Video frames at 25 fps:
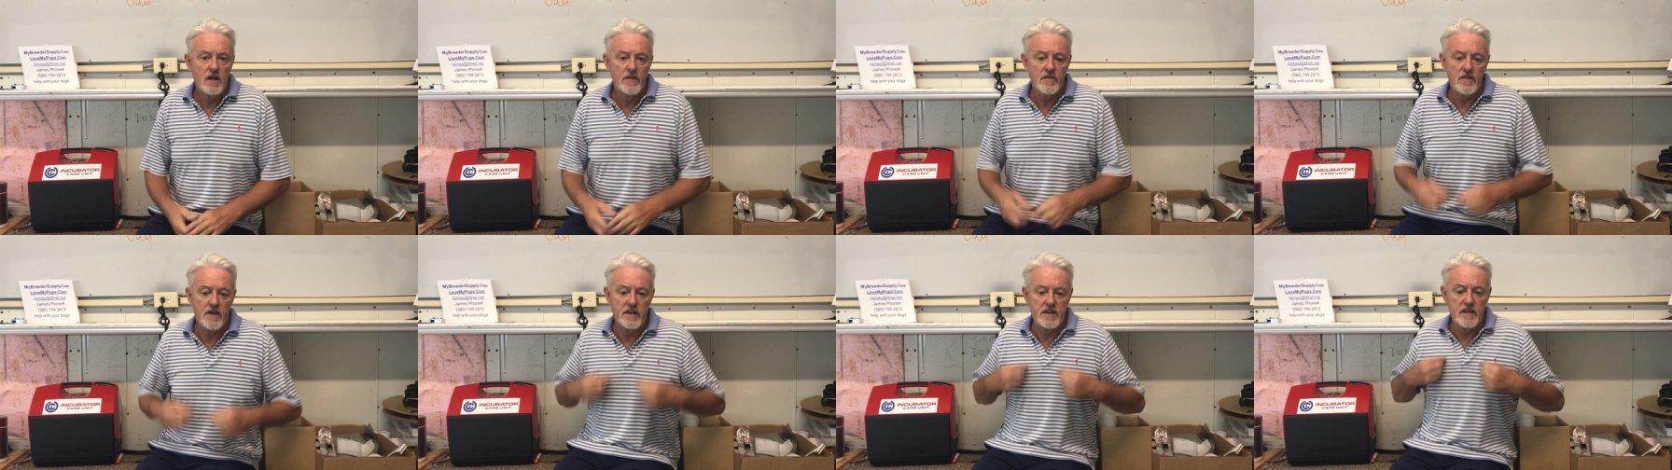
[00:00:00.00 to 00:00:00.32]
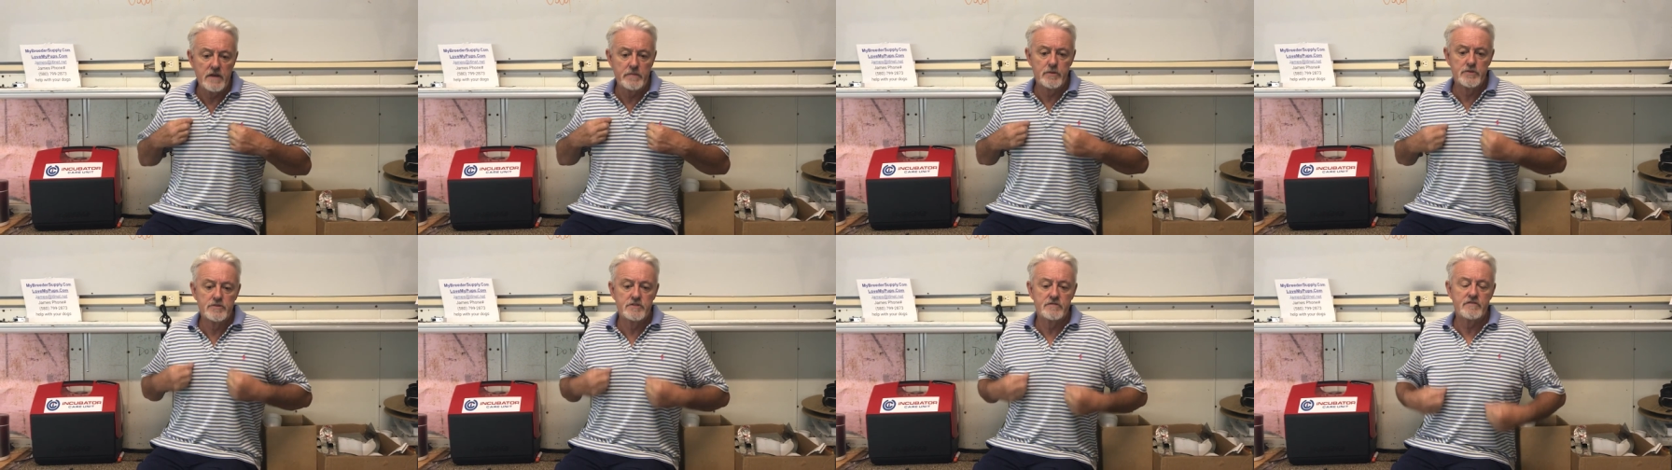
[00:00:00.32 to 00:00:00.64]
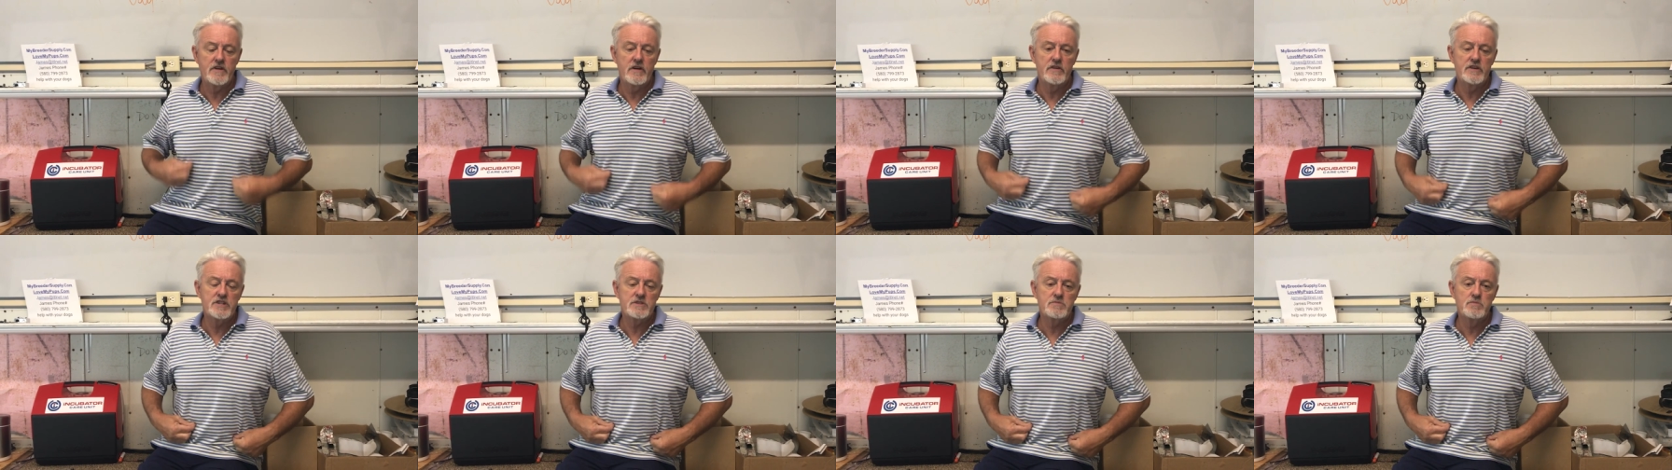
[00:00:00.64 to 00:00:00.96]
their nipples are
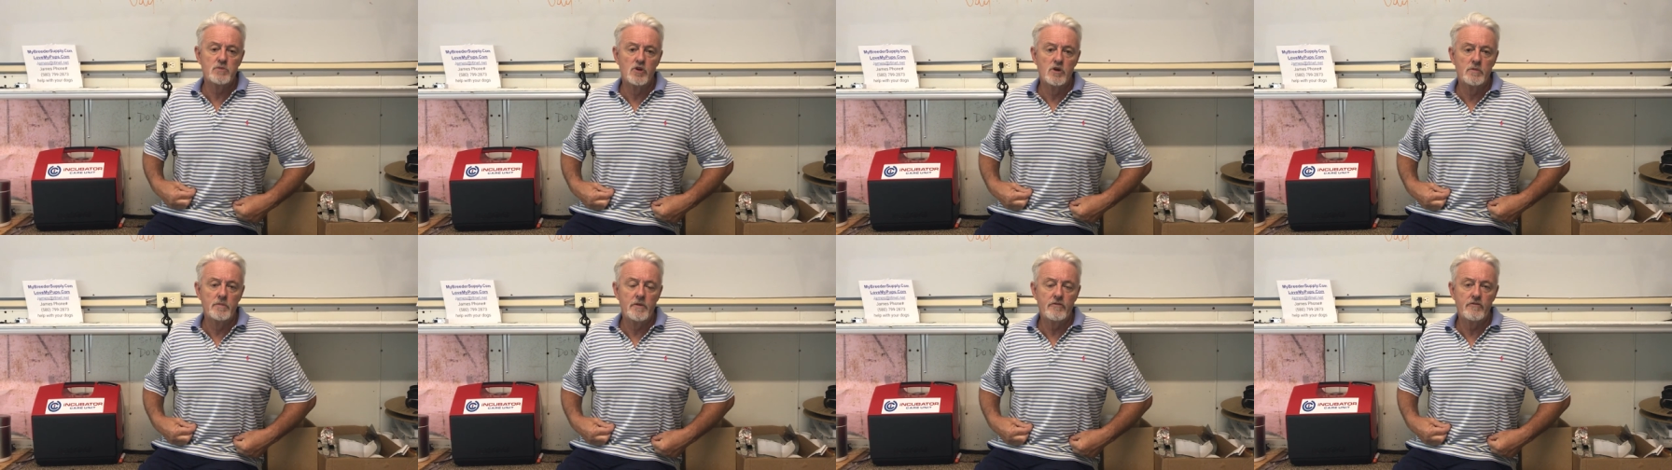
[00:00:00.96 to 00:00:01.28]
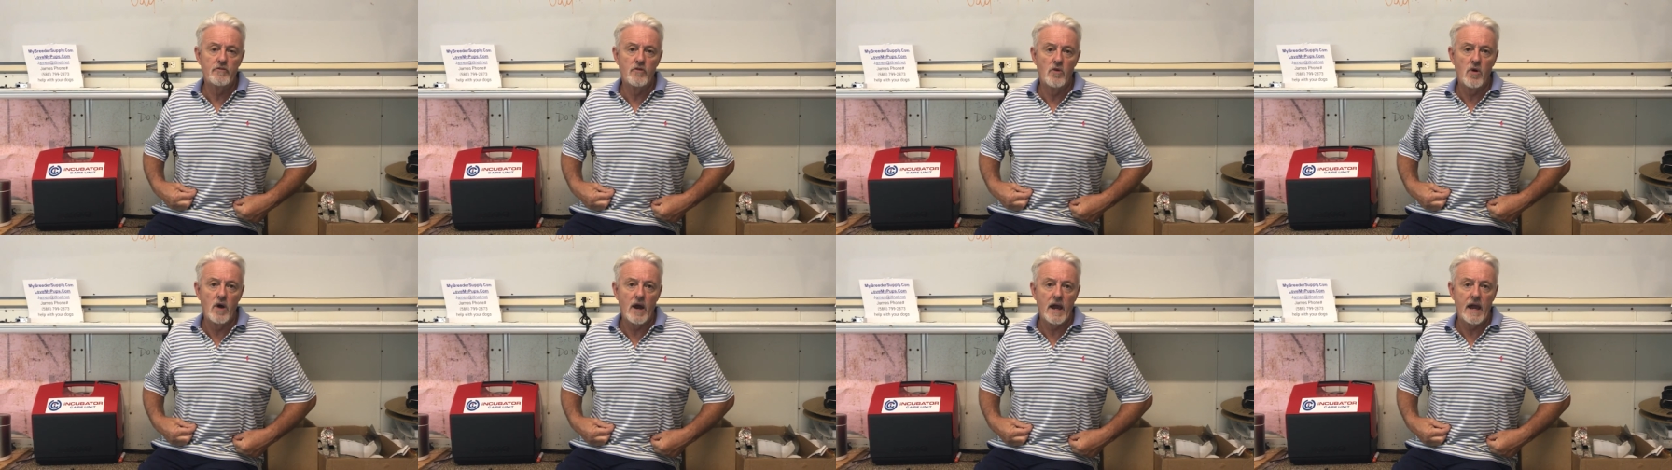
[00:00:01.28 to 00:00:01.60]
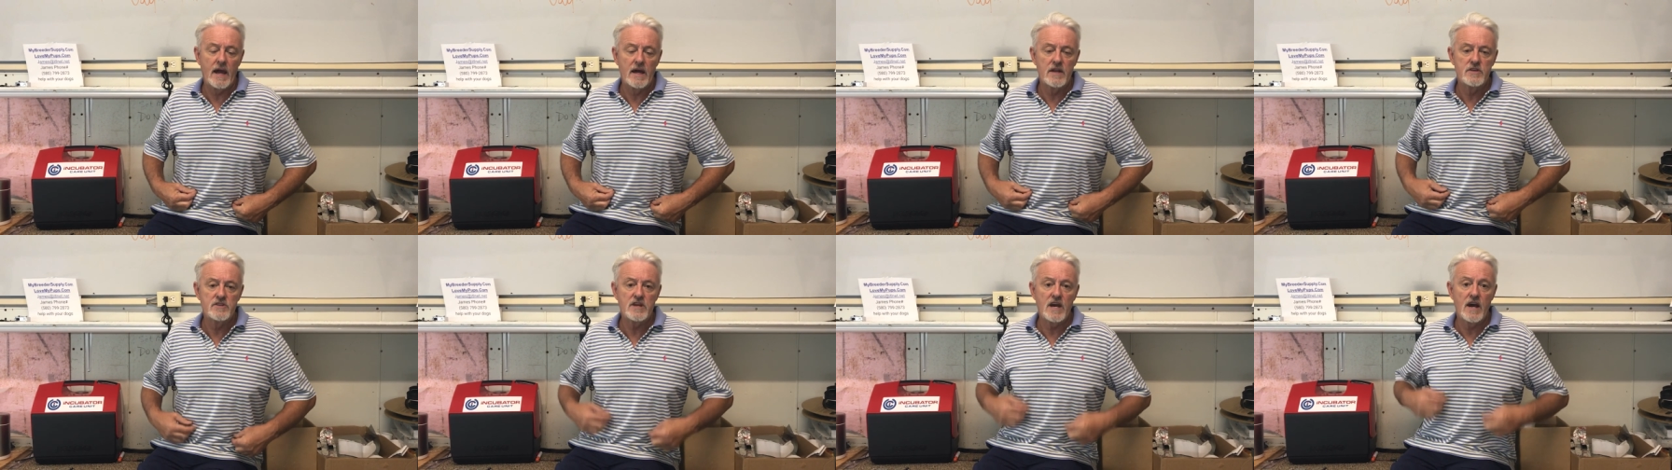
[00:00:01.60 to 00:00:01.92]
very small
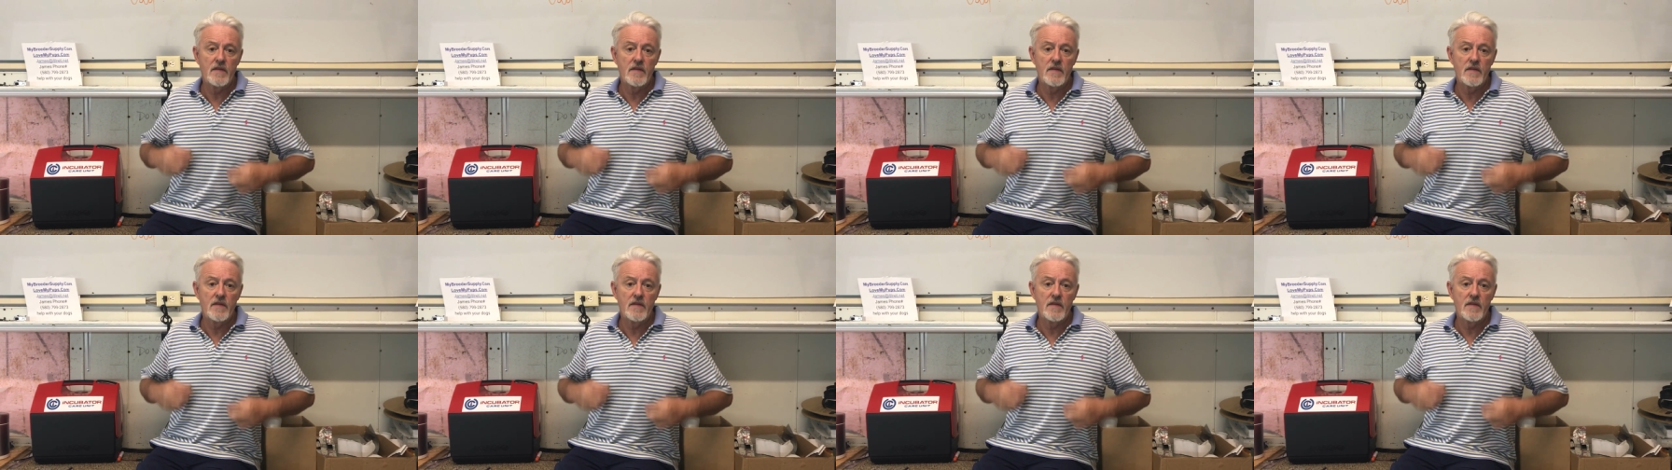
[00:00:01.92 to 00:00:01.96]
beforehand,